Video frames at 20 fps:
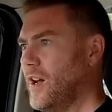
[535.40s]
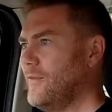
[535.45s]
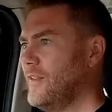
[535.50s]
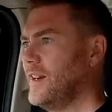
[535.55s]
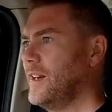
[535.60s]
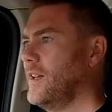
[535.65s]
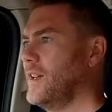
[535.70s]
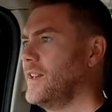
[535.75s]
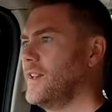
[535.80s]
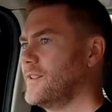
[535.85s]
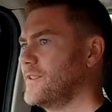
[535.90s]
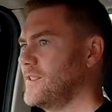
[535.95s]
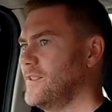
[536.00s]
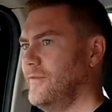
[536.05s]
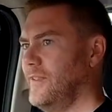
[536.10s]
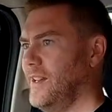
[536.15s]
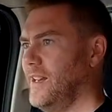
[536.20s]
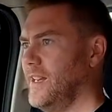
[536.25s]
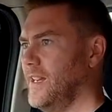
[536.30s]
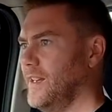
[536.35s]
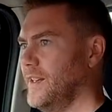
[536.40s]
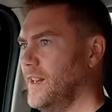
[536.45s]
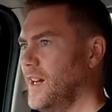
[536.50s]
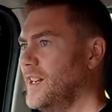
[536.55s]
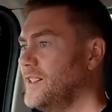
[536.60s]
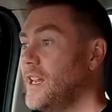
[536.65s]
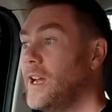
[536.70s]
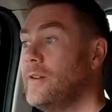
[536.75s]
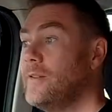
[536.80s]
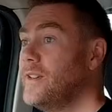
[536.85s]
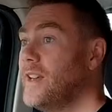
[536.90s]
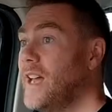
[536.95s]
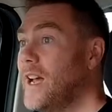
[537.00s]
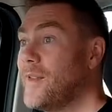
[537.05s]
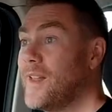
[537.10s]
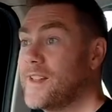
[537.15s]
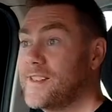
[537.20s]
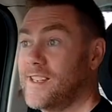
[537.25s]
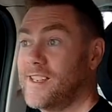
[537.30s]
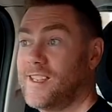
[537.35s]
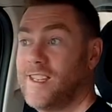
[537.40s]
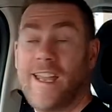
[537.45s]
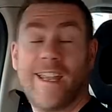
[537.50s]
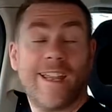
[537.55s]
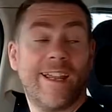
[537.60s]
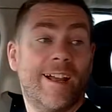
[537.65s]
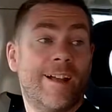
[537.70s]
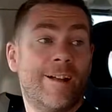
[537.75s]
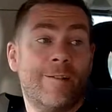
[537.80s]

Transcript: driving like a civilian. I don't know. That's the thing.